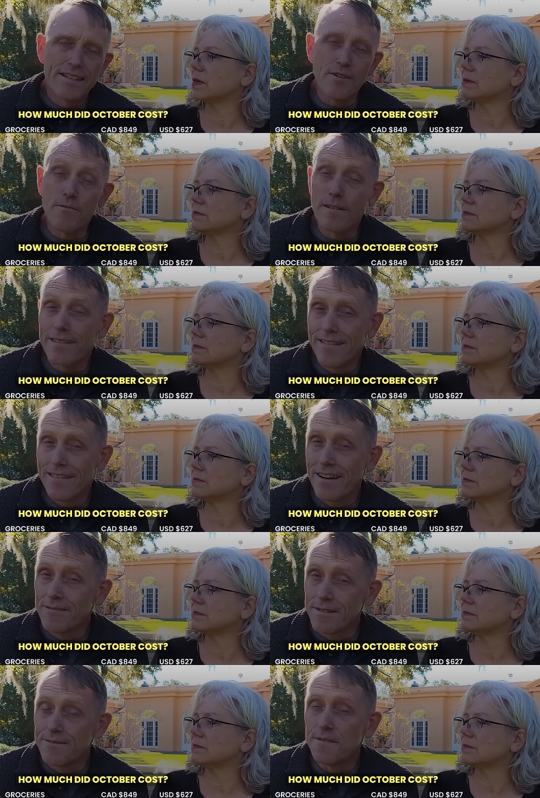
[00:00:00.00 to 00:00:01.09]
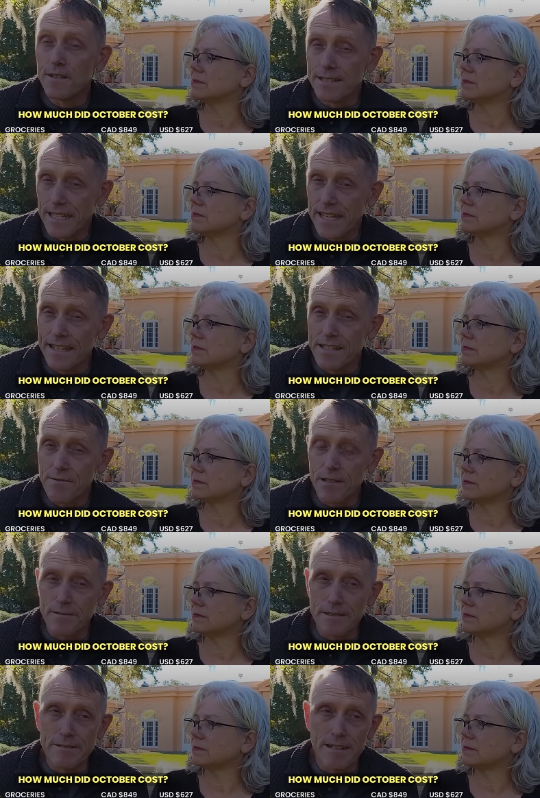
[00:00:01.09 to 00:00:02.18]
Speaker 1: Yeah. So there were full days
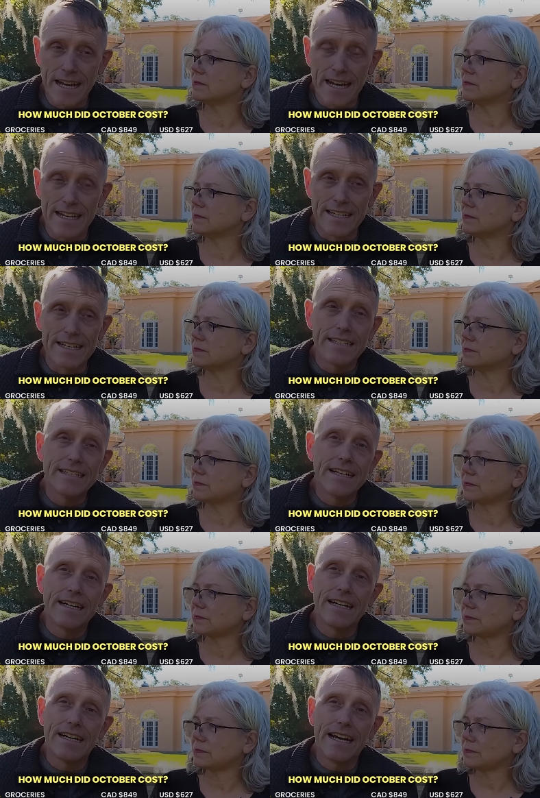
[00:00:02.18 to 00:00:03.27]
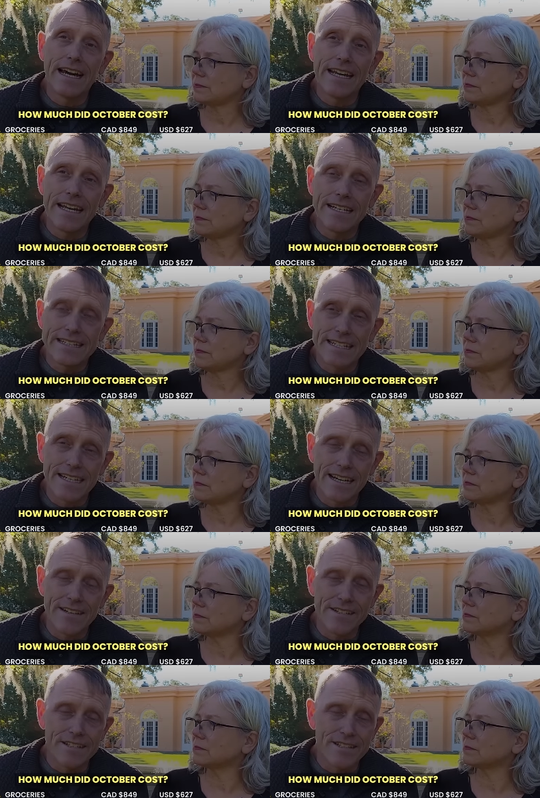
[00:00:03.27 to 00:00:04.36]
where we ran uh, at
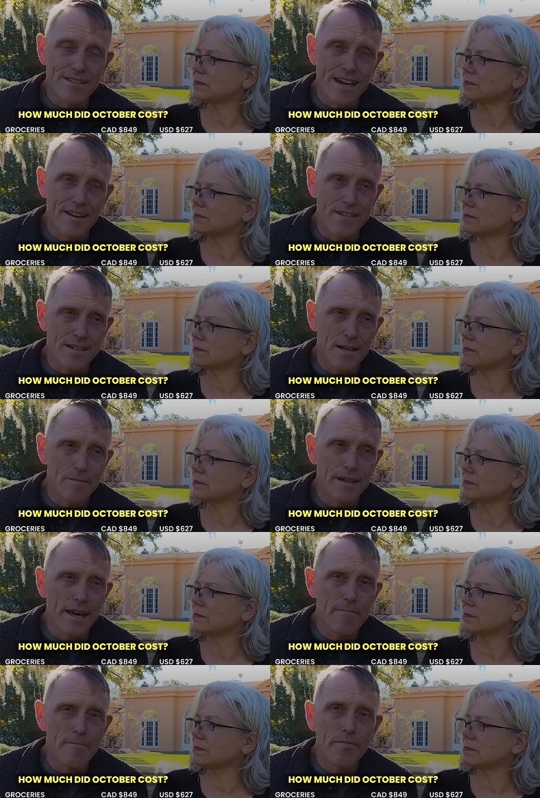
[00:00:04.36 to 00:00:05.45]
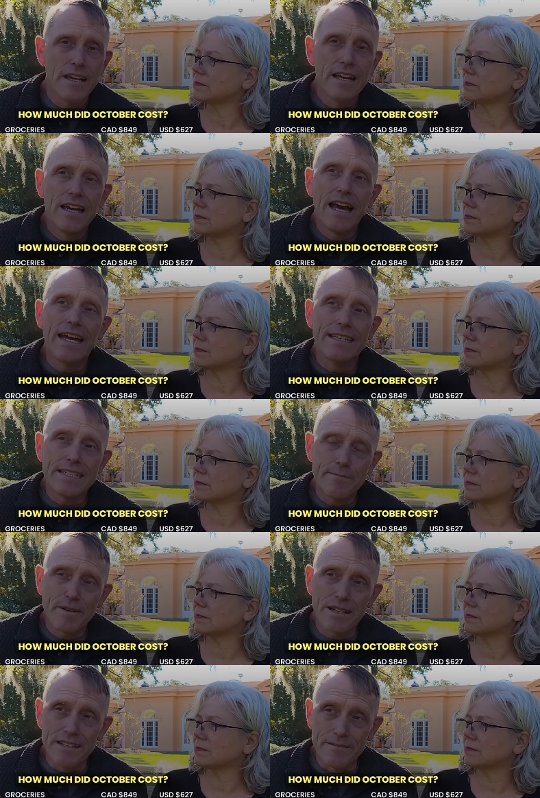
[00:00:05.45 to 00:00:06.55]
1800 to 2000 RPM, and
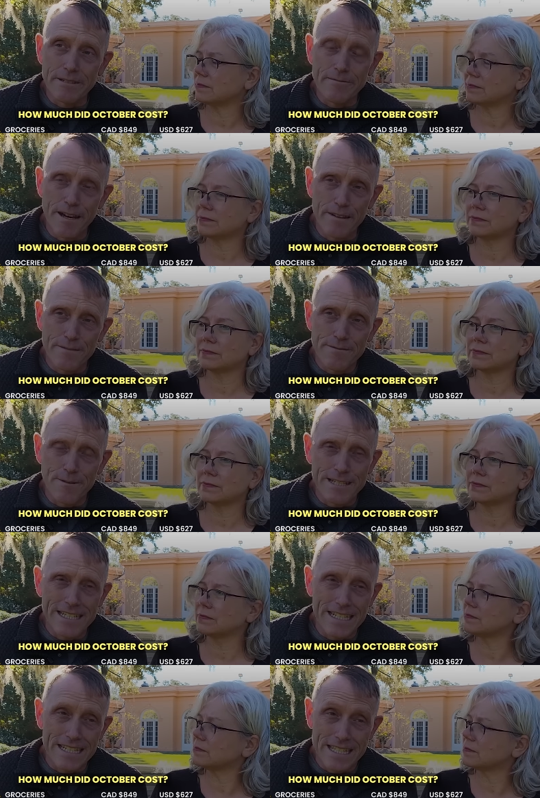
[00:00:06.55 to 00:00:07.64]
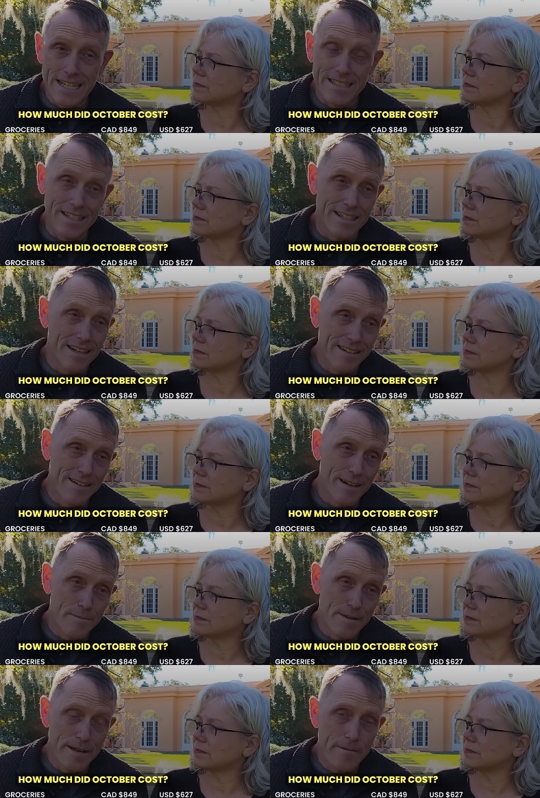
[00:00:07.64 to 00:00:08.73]
typically we run 14 to 1600
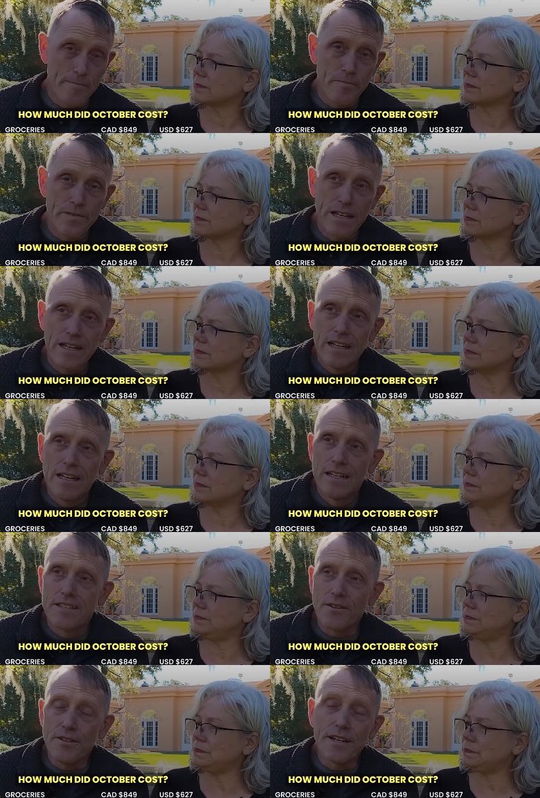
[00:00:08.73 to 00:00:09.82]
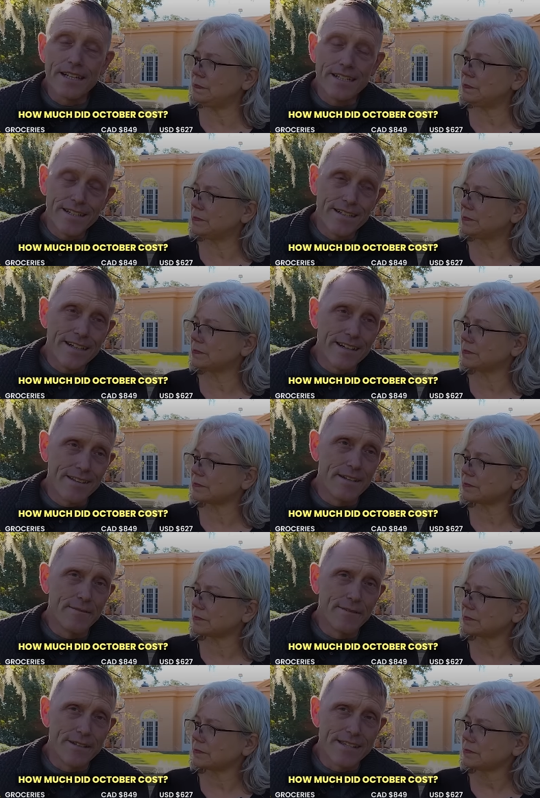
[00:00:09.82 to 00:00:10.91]
RPM. So you could sure hear the
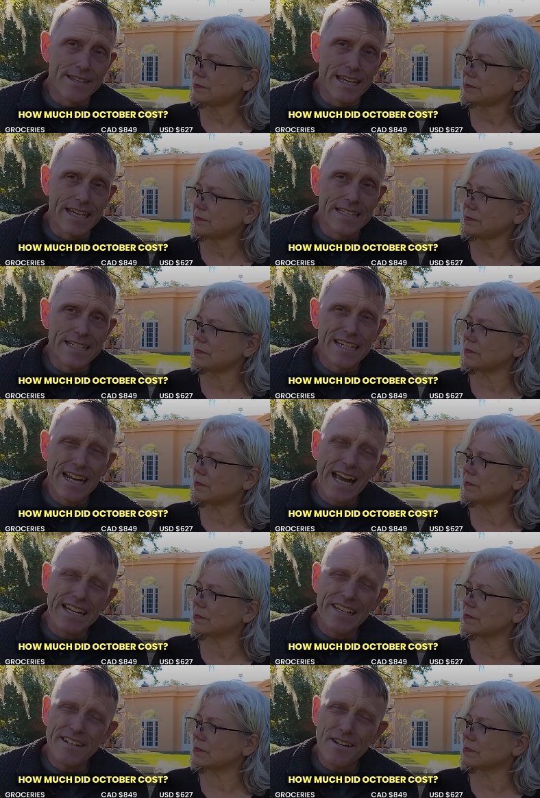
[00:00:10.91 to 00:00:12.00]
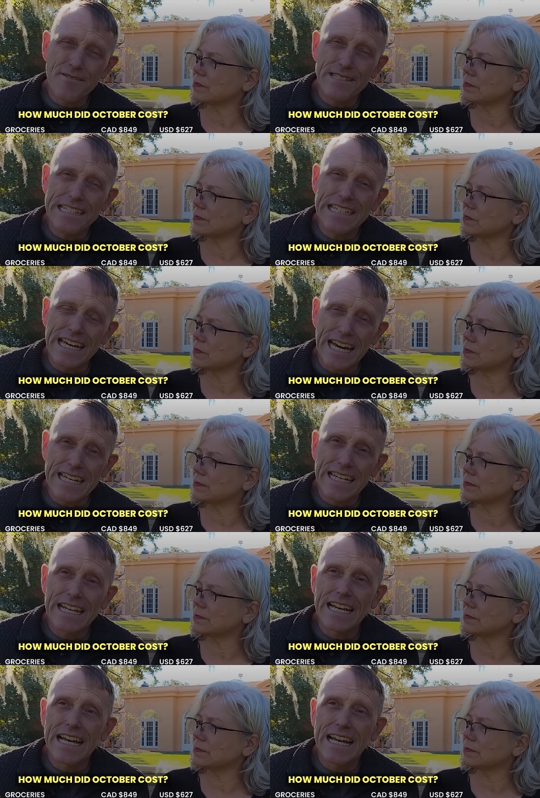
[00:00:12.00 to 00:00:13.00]
difference in the engine, and you don't get.